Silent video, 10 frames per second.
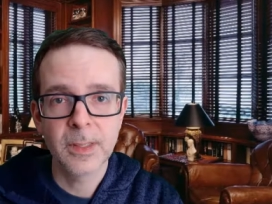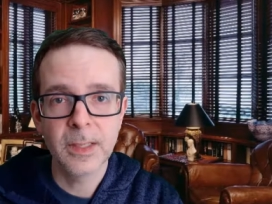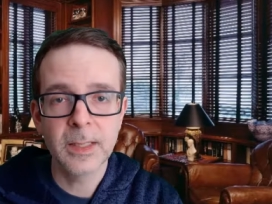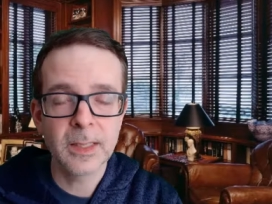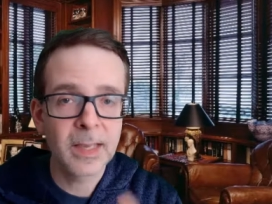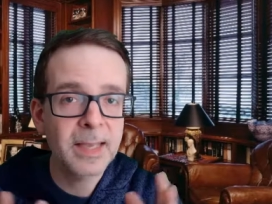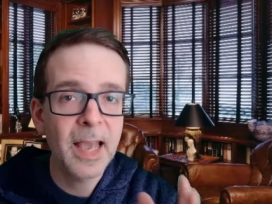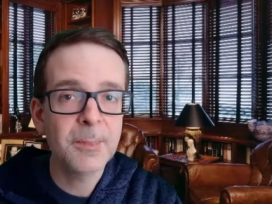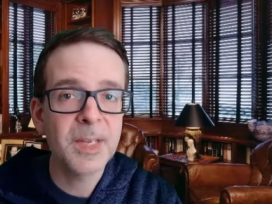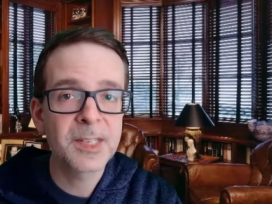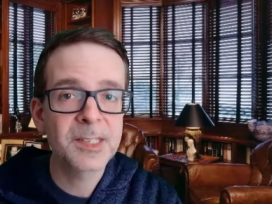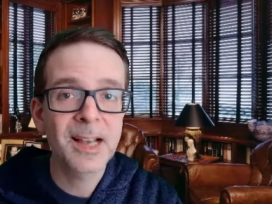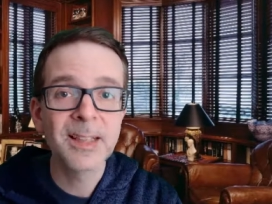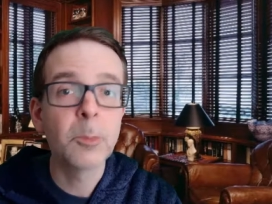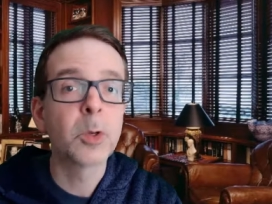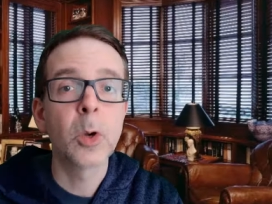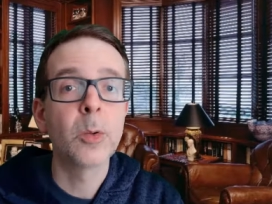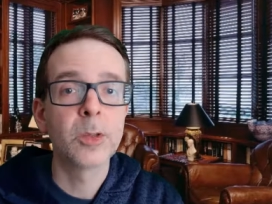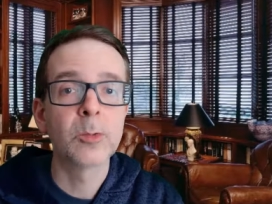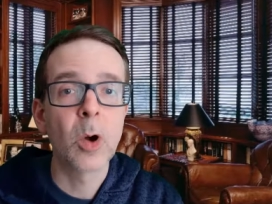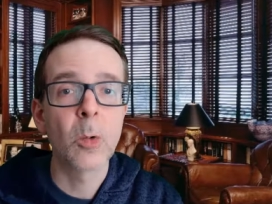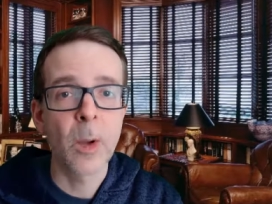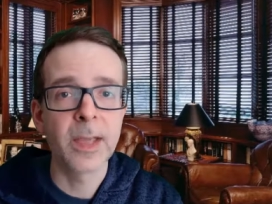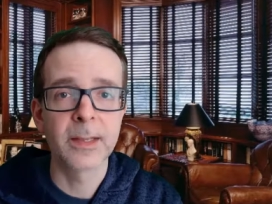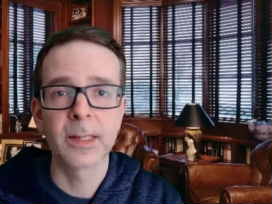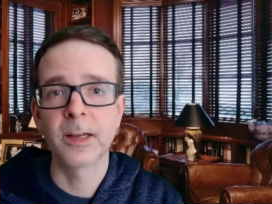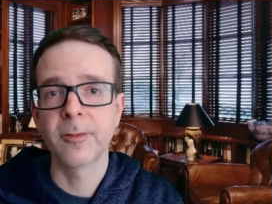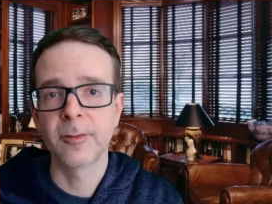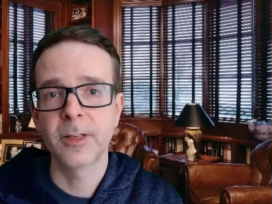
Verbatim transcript: It can be a sign that we're going the wrong way in life.